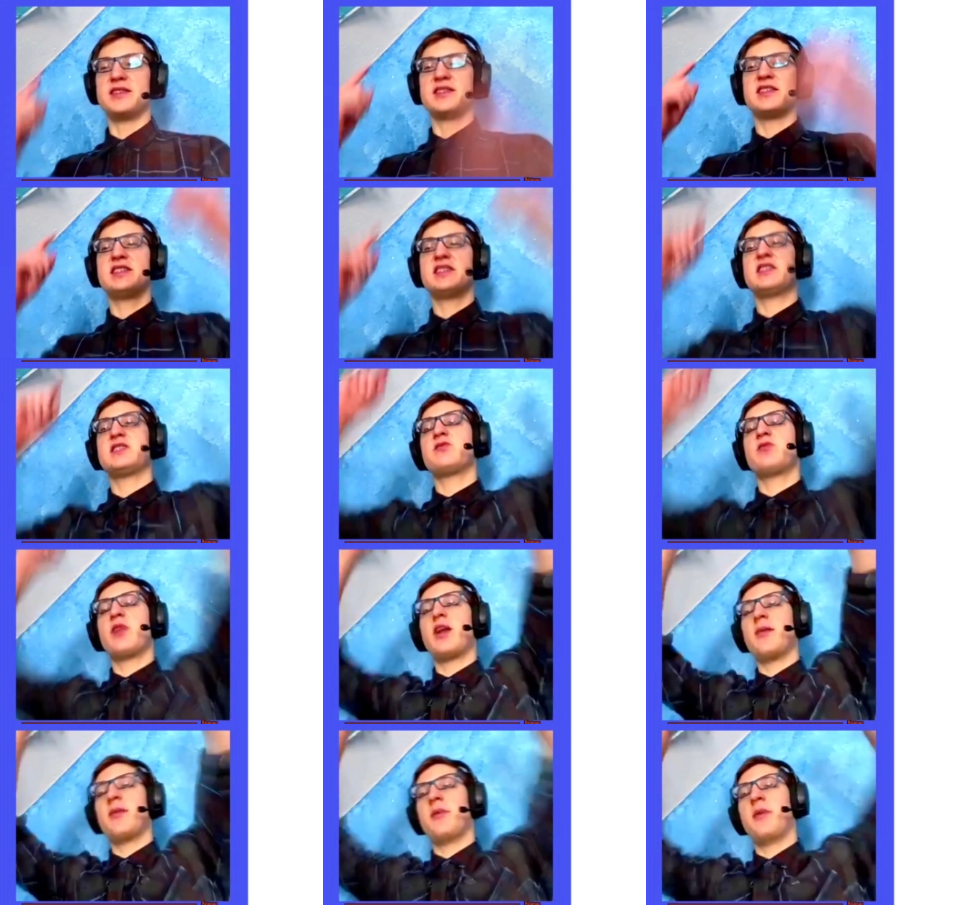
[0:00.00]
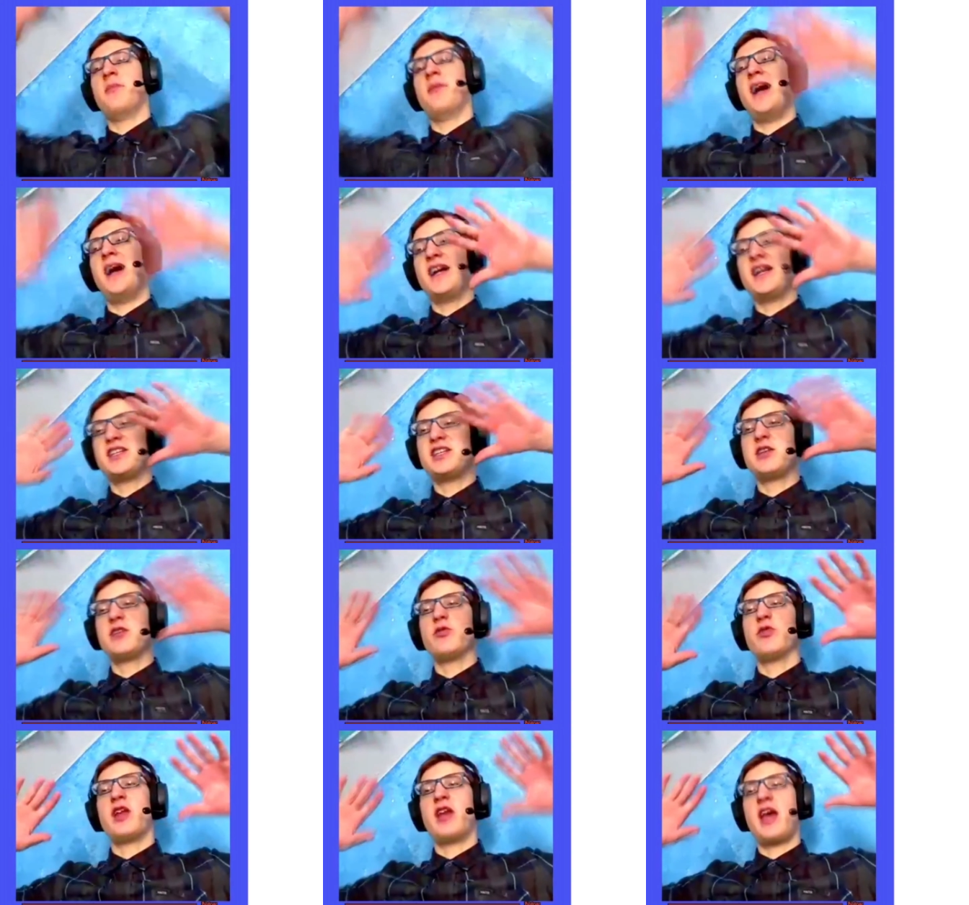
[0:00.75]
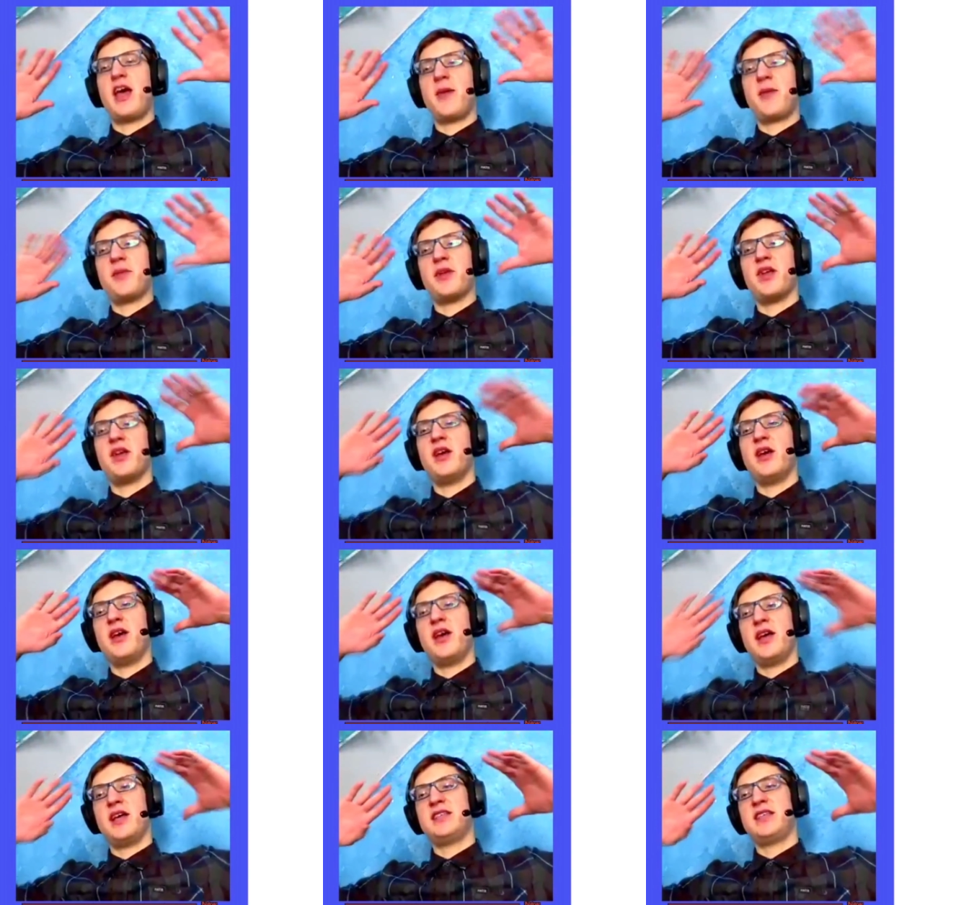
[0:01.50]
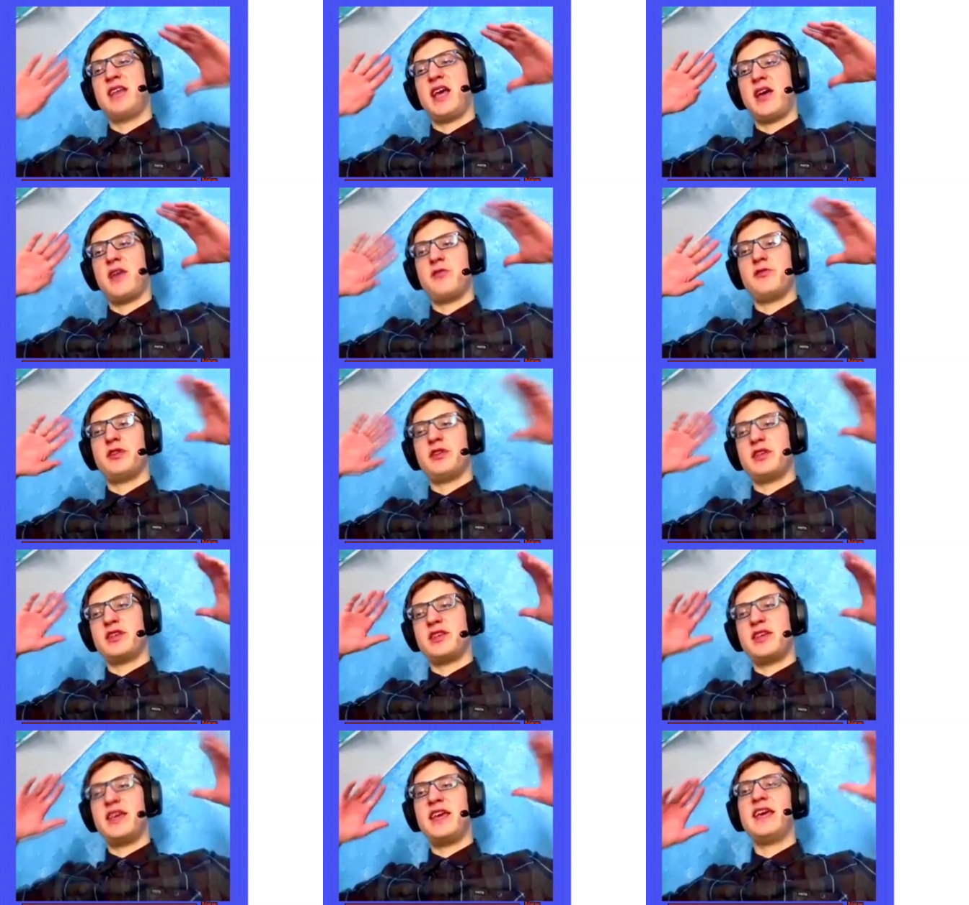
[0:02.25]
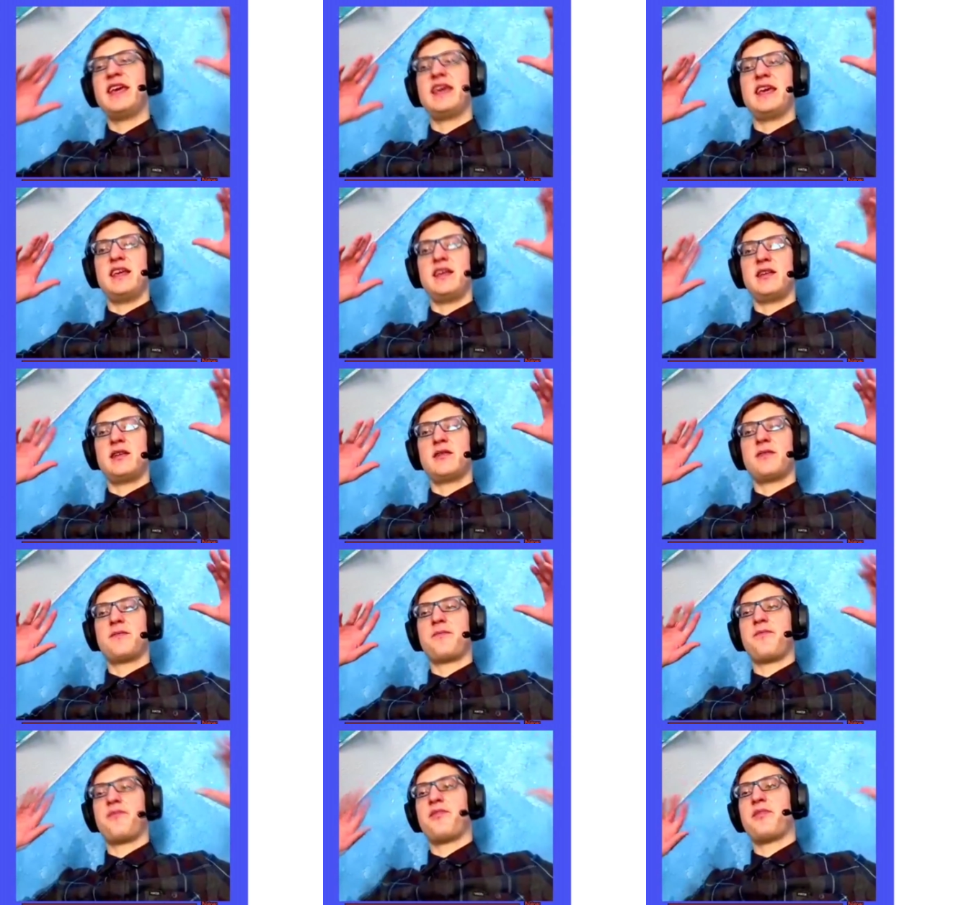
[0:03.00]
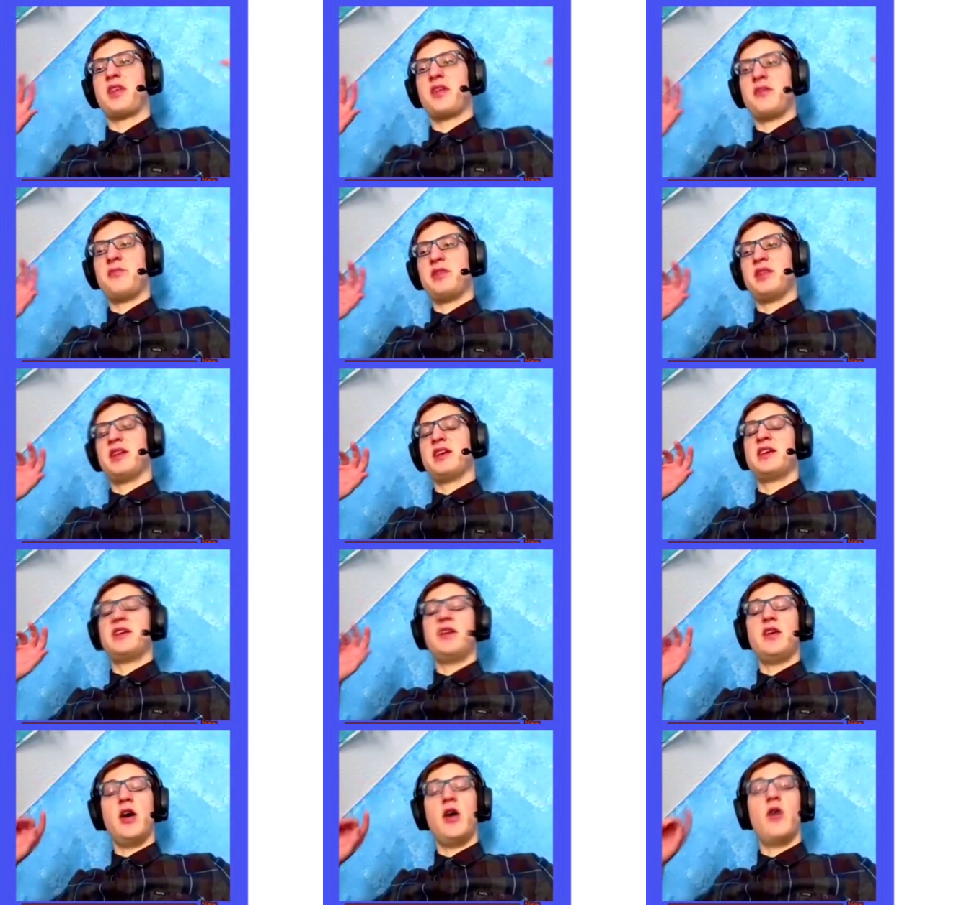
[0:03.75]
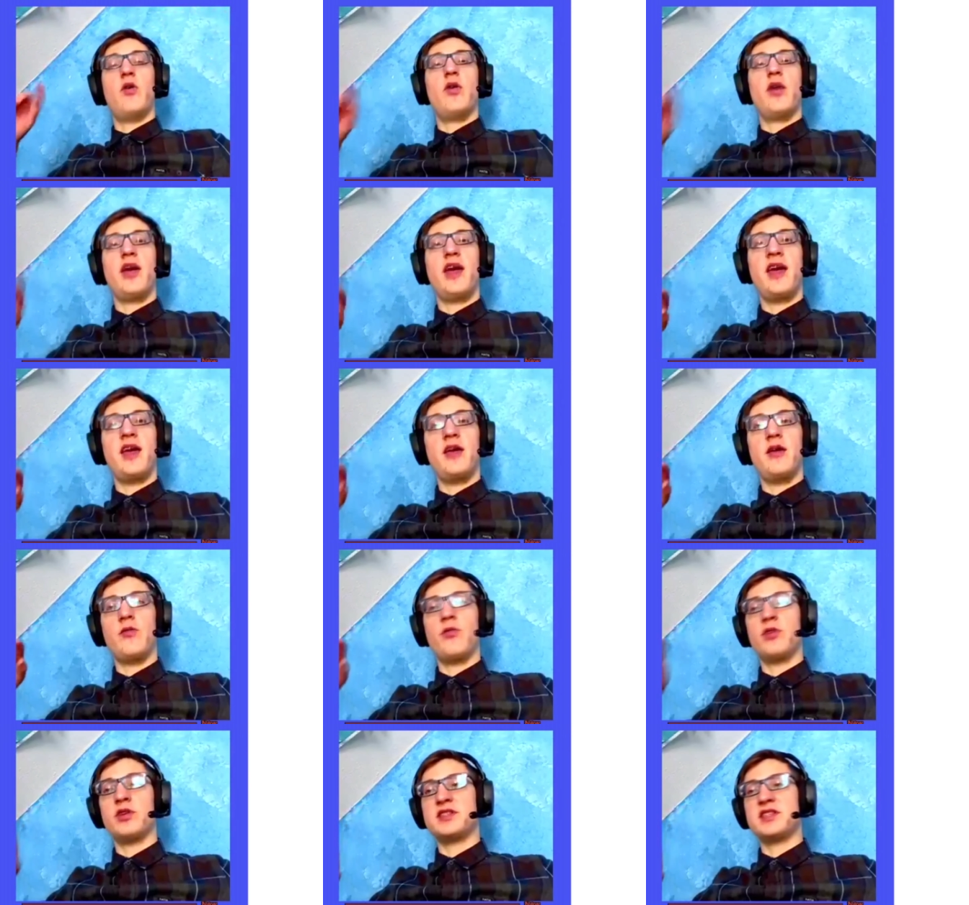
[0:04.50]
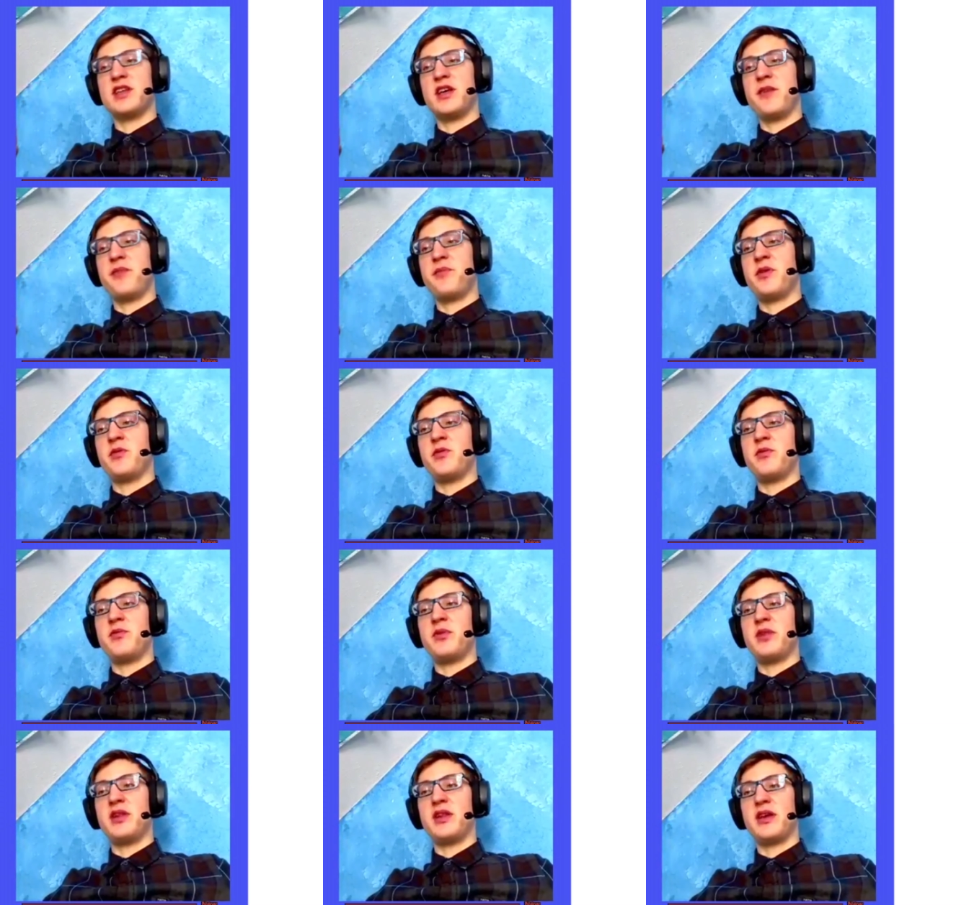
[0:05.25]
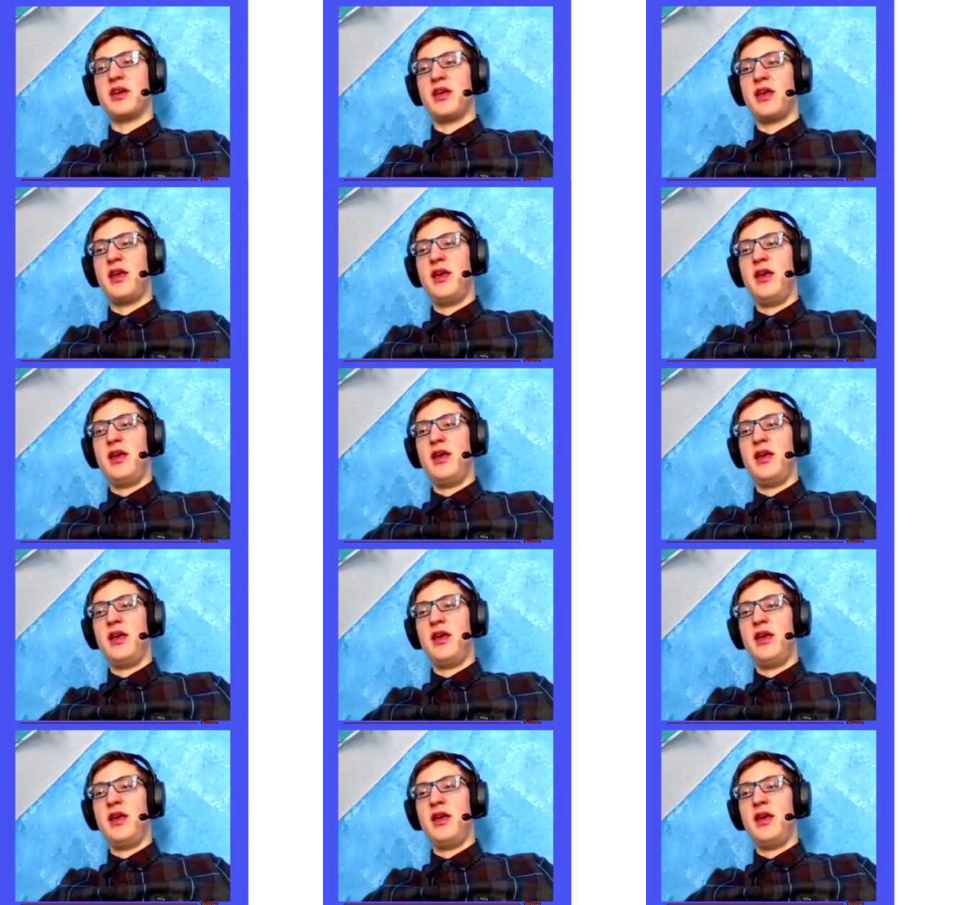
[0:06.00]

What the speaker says: this is what I'm imagining would happen, is I would kick it and be like, yo, hey, what's up? It would be like,